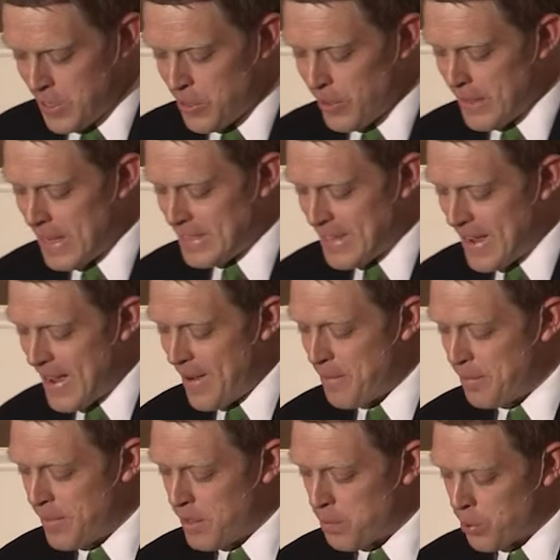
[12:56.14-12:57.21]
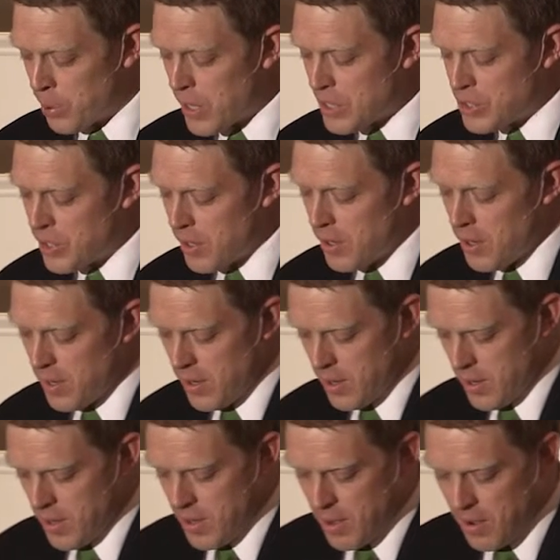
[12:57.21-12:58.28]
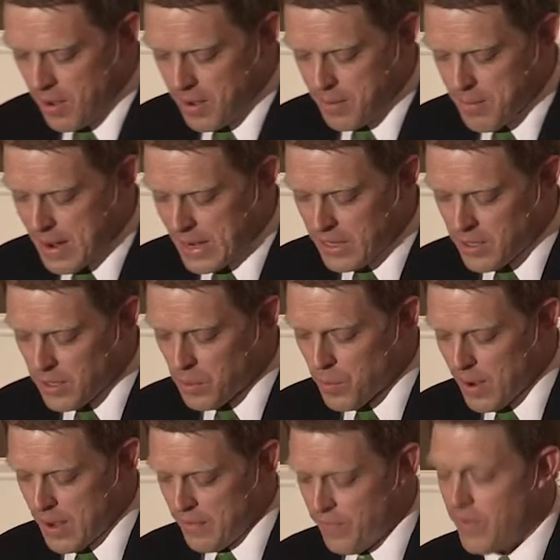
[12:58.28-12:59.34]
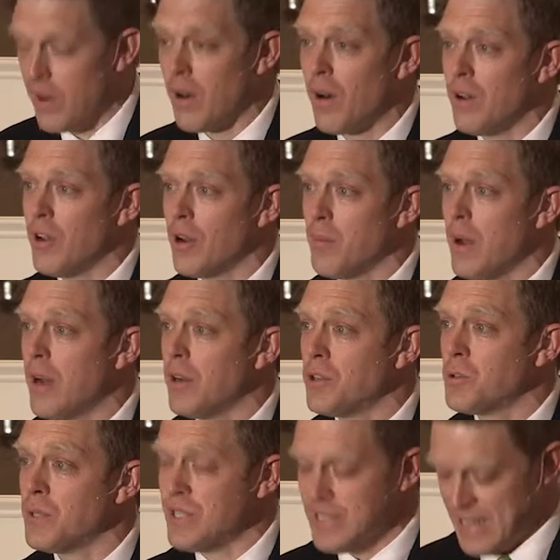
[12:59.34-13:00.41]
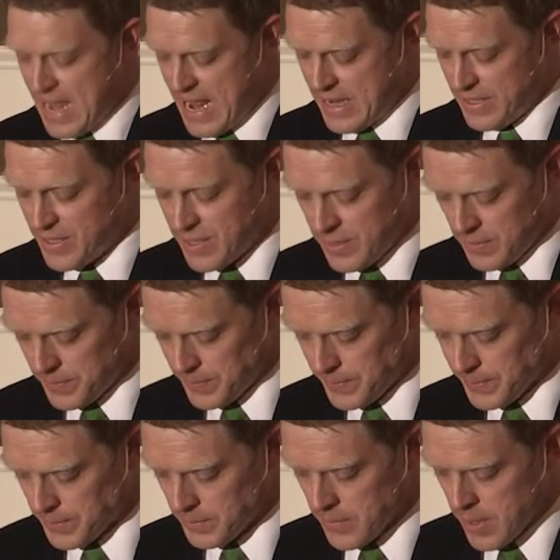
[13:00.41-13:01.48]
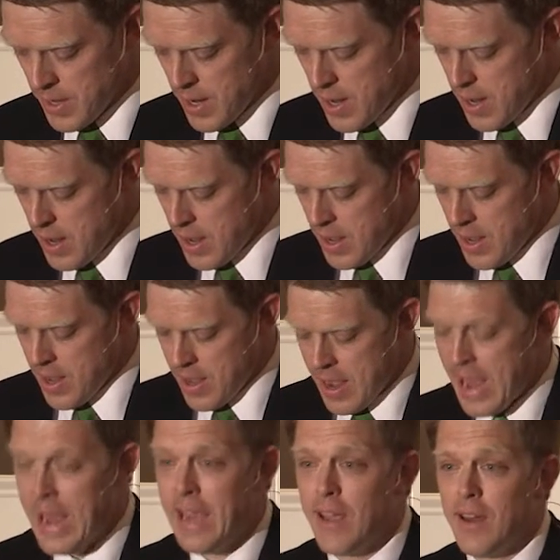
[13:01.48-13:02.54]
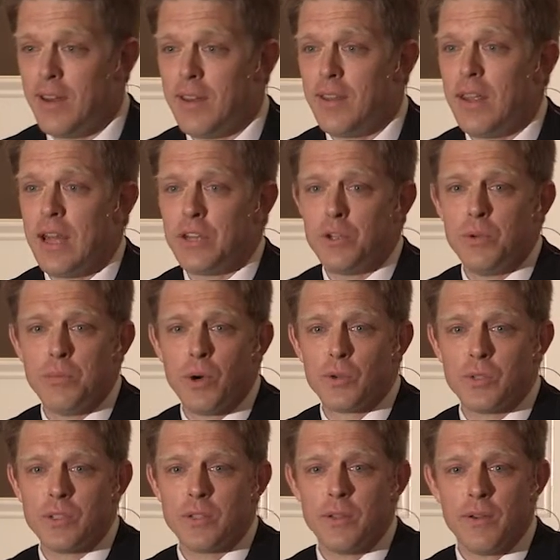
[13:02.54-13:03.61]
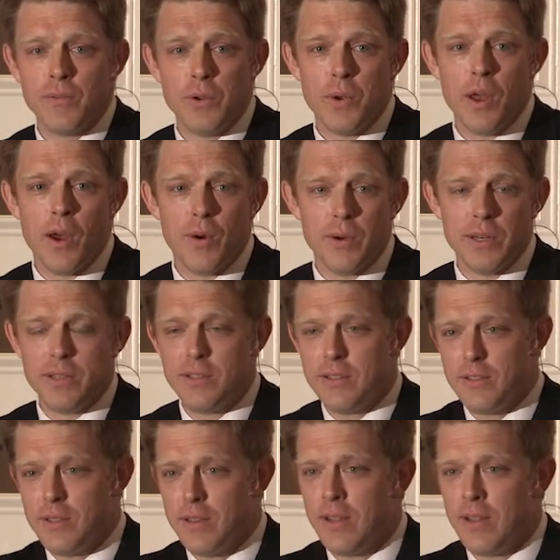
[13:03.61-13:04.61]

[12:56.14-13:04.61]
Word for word: During that time, the pressure on my young wife and our young marriage was intense. And as you most of you know, and